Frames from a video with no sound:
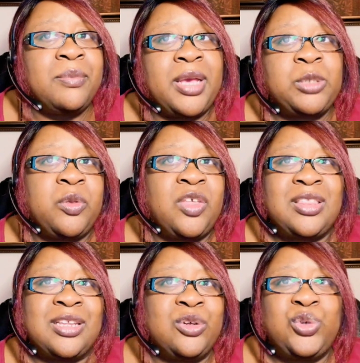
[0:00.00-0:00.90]
makes me
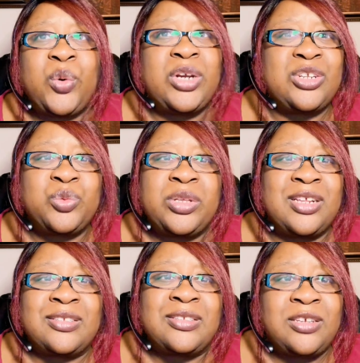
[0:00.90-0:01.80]
think that LaToya just really
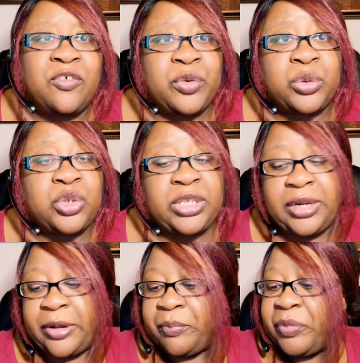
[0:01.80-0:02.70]
doesn't see it for
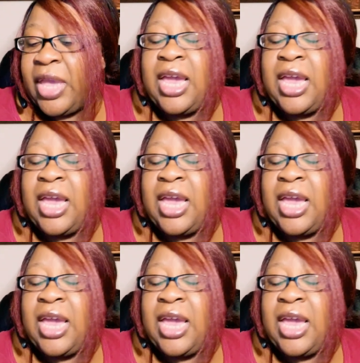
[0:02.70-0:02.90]
Christina.